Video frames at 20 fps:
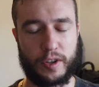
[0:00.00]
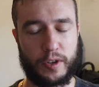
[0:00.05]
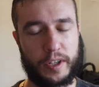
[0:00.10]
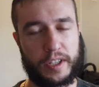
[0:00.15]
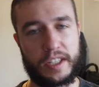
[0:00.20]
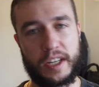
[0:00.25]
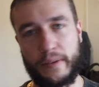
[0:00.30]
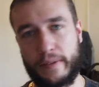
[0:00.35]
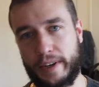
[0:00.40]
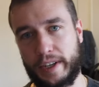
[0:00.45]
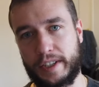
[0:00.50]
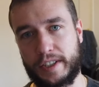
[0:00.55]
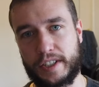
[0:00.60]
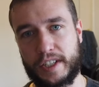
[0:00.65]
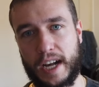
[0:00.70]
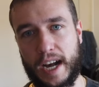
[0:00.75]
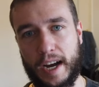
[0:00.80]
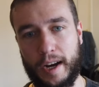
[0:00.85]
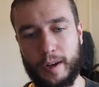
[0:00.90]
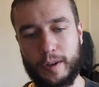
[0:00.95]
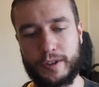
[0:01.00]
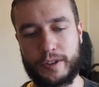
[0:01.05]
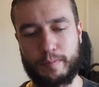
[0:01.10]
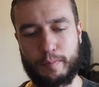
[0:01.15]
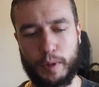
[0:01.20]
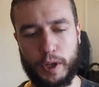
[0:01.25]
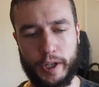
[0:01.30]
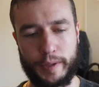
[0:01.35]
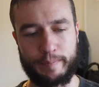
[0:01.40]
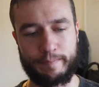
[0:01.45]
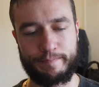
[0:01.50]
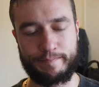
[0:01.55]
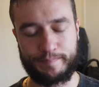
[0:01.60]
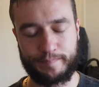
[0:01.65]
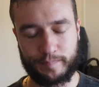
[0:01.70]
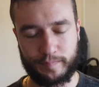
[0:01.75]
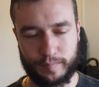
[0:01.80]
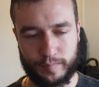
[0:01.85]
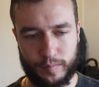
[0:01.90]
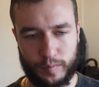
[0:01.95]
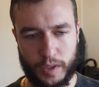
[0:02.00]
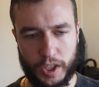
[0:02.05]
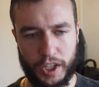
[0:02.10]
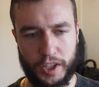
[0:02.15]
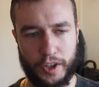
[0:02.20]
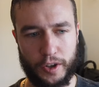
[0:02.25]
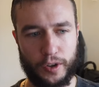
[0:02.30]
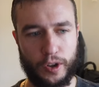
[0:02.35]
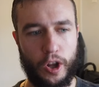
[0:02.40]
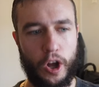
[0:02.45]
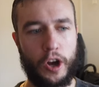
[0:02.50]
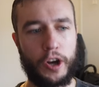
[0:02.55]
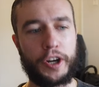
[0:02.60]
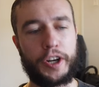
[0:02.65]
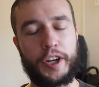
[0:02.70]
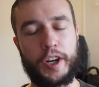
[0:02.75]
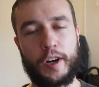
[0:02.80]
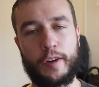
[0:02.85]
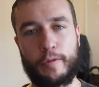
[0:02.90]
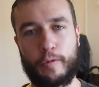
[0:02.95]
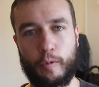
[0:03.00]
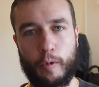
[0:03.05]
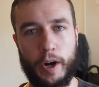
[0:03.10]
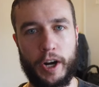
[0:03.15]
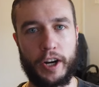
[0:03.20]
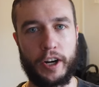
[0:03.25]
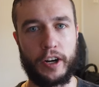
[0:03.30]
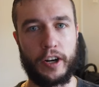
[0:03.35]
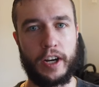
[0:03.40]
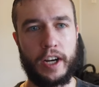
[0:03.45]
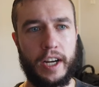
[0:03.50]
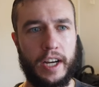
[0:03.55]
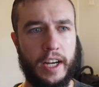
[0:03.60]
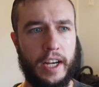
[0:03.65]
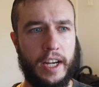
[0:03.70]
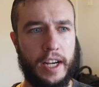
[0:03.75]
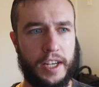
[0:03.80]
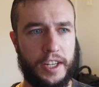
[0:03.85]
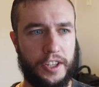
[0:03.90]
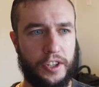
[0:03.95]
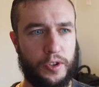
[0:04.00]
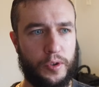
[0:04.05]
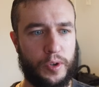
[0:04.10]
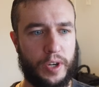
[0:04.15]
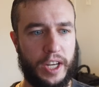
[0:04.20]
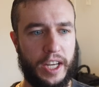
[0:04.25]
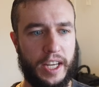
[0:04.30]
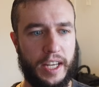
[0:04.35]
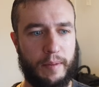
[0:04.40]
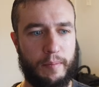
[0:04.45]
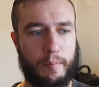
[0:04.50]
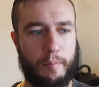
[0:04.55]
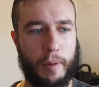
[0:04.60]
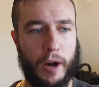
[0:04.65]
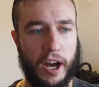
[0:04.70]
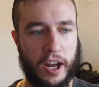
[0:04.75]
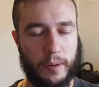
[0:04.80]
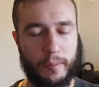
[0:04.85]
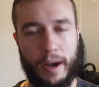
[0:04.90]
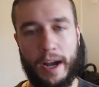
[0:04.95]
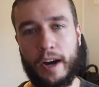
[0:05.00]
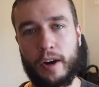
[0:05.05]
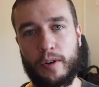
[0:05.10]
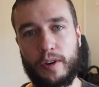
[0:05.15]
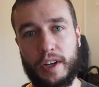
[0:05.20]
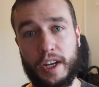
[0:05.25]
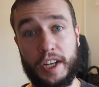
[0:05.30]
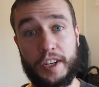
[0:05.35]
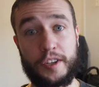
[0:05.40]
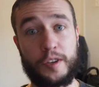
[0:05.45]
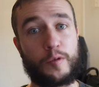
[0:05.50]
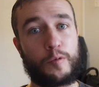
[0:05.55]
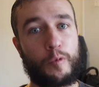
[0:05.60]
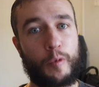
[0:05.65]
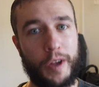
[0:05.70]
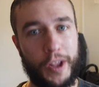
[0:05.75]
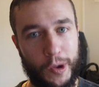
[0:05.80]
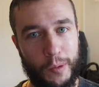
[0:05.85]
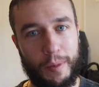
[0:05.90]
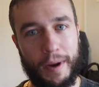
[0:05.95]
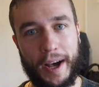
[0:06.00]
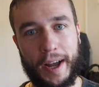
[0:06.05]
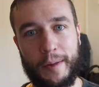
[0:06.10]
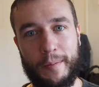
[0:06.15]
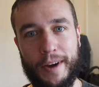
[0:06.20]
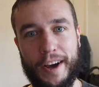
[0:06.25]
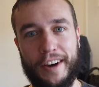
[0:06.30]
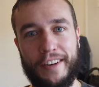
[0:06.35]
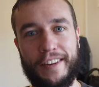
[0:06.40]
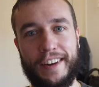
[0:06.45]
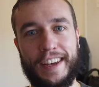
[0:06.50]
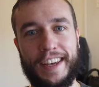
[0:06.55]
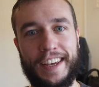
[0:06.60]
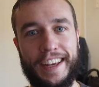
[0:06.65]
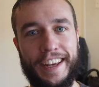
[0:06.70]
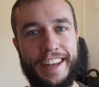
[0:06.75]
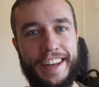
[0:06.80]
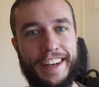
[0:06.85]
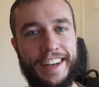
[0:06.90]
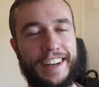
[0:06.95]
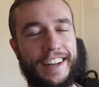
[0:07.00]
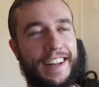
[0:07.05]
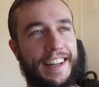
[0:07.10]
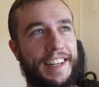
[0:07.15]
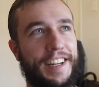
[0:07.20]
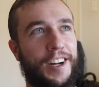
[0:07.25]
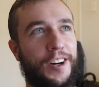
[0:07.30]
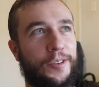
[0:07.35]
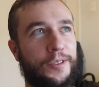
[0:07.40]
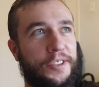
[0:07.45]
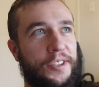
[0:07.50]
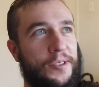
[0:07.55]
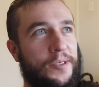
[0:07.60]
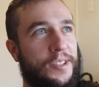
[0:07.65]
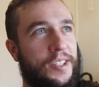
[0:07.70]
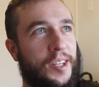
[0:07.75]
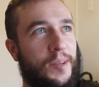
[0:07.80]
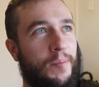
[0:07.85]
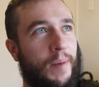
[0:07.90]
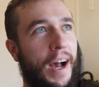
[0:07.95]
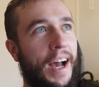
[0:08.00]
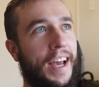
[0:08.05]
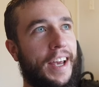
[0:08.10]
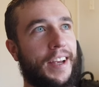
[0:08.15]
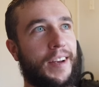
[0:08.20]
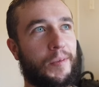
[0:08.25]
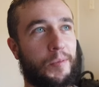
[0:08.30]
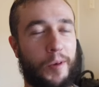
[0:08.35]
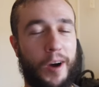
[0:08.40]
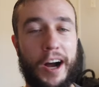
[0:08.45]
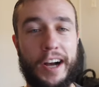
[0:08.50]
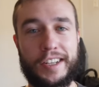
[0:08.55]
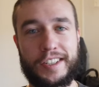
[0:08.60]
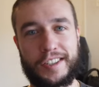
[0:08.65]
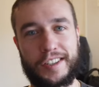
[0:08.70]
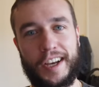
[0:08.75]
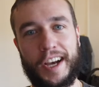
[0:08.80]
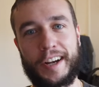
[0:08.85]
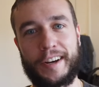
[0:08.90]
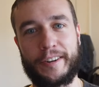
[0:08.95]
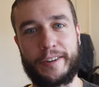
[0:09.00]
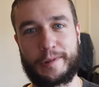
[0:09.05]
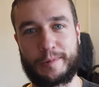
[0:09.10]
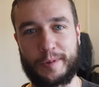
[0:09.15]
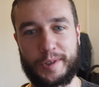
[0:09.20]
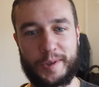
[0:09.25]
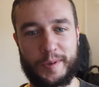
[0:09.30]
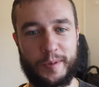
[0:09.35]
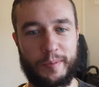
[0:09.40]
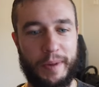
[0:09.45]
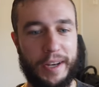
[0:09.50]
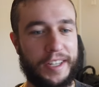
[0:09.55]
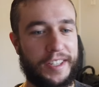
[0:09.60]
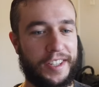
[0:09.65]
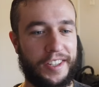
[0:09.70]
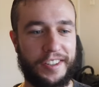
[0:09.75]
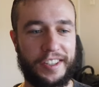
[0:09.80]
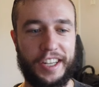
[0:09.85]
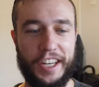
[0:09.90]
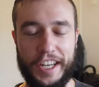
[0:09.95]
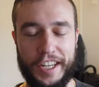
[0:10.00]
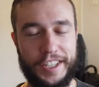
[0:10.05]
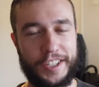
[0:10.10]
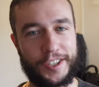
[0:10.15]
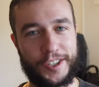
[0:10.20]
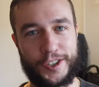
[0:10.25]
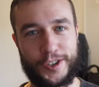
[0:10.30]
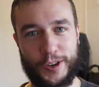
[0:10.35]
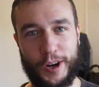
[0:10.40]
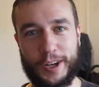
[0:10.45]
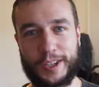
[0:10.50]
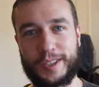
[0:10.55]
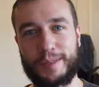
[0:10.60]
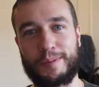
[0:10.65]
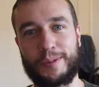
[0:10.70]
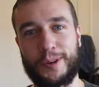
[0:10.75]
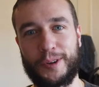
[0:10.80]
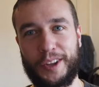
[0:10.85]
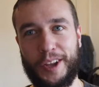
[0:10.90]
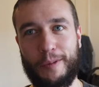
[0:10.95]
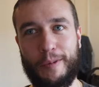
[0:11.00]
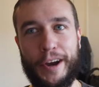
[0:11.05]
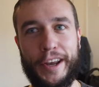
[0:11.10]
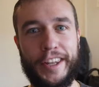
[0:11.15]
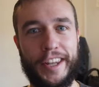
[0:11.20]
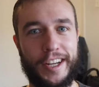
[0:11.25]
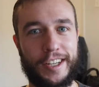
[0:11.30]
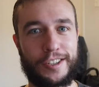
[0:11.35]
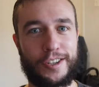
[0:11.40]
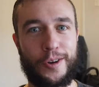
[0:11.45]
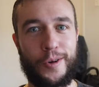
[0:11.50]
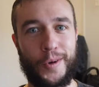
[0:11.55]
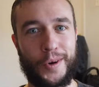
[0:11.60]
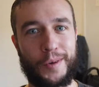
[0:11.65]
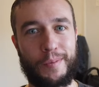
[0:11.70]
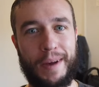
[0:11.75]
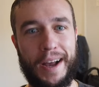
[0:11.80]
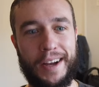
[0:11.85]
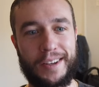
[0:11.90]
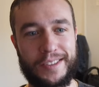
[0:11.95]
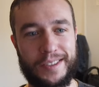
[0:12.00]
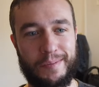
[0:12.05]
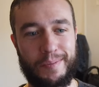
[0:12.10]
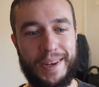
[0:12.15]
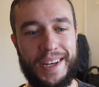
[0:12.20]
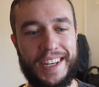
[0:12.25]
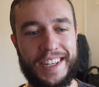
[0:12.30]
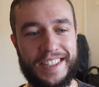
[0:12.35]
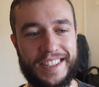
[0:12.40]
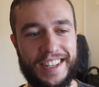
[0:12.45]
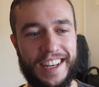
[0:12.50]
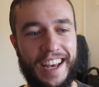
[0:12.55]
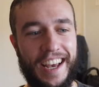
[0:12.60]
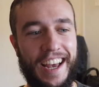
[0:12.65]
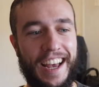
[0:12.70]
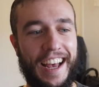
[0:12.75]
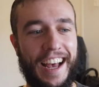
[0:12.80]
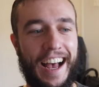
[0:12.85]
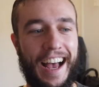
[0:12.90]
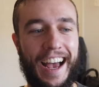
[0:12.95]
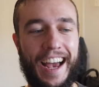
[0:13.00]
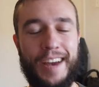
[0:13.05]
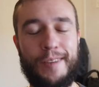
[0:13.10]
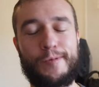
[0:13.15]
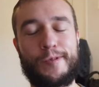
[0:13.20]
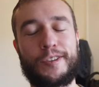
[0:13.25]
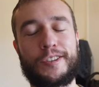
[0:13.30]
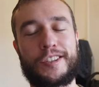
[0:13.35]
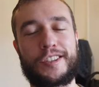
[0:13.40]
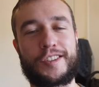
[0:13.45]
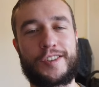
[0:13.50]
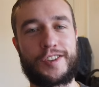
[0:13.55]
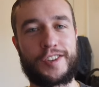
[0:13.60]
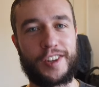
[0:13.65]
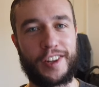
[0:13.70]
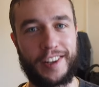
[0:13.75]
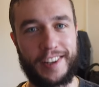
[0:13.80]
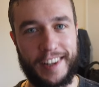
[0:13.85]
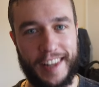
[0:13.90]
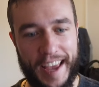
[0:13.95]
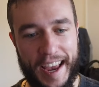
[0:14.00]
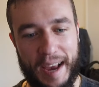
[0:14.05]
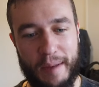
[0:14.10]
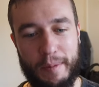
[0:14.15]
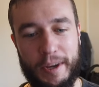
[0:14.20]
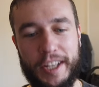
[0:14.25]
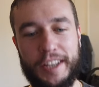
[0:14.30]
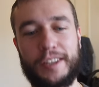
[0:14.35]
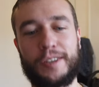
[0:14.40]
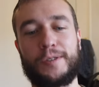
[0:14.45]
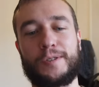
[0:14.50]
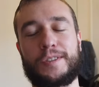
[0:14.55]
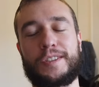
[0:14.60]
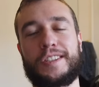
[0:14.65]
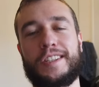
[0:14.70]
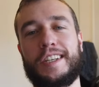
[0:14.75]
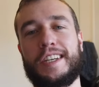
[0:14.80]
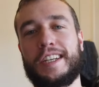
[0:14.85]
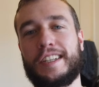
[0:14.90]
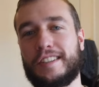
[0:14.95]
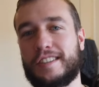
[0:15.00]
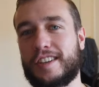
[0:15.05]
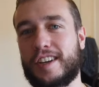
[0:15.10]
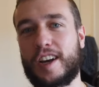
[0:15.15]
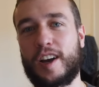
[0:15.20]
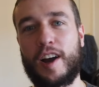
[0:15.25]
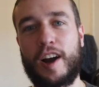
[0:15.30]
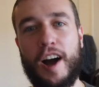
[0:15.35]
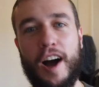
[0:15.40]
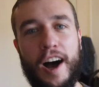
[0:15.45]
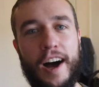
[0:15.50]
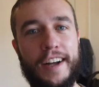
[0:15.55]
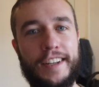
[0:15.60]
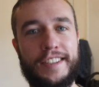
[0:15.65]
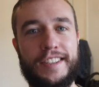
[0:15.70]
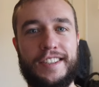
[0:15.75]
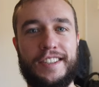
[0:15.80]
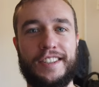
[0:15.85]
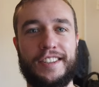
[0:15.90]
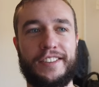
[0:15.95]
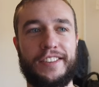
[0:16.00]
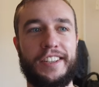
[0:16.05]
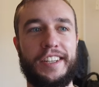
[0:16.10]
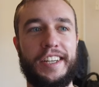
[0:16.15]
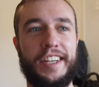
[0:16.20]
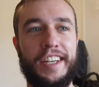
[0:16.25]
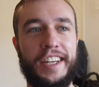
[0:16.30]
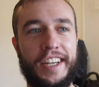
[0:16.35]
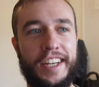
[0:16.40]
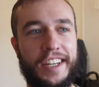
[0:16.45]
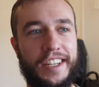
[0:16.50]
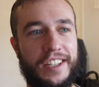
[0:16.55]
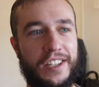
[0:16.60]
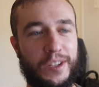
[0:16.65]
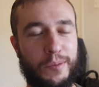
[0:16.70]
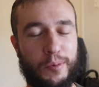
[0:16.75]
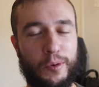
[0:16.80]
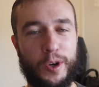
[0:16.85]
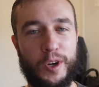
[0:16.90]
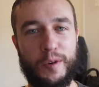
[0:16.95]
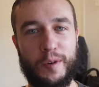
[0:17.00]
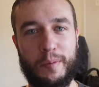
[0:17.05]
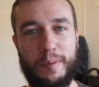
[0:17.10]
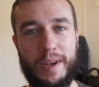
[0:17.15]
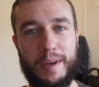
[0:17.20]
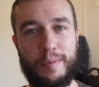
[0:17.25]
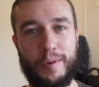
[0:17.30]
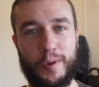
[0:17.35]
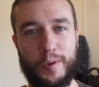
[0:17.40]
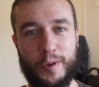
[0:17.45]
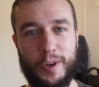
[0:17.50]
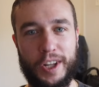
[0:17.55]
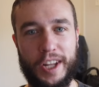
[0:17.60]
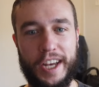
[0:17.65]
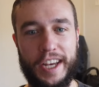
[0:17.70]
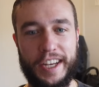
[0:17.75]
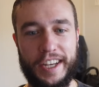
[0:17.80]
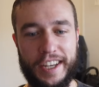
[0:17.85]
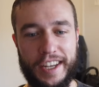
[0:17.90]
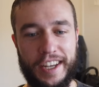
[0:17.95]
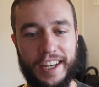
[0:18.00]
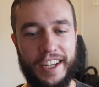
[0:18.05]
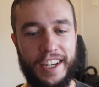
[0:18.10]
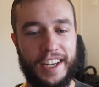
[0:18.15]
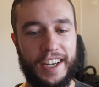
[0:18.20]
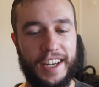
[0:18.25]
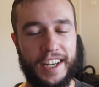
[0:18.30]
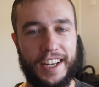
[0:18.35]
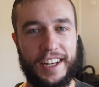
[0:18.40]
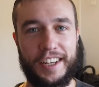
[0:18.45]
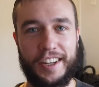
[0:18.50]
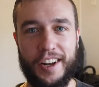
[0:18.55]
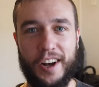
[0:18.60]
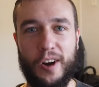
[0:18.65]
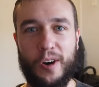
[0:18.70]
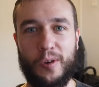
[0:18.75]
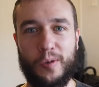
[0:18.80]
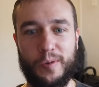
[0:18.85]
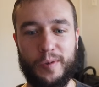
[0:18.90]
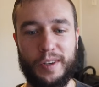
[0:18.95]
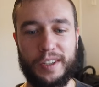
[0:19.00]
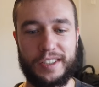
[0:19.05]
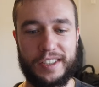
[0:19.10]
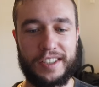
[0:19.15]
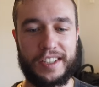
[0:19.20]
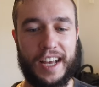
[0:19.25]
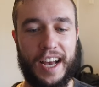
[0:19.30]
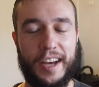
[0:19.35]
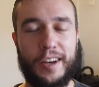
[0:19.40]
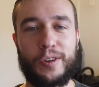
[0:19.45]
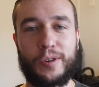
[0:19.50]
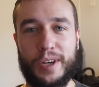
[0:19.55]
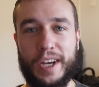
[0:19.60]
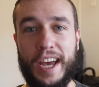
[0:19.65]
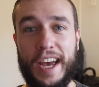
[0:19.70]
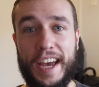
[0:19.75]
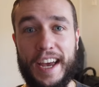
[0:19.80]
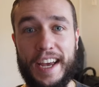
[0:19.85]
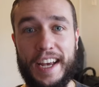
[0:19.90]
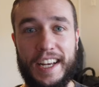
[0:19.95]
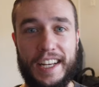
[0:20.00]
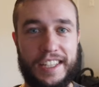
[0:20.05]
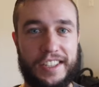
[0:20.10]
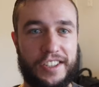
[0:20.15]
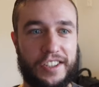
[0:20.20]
37-inch tires, but they're long enough where you can bottom out, and you will bottom out. And, you know, using my rock sliders, which were basically indestructible, they weighed like 200 pounds a piece, I was slamming those things constantly to the point where people were like, you know, is this guy okay?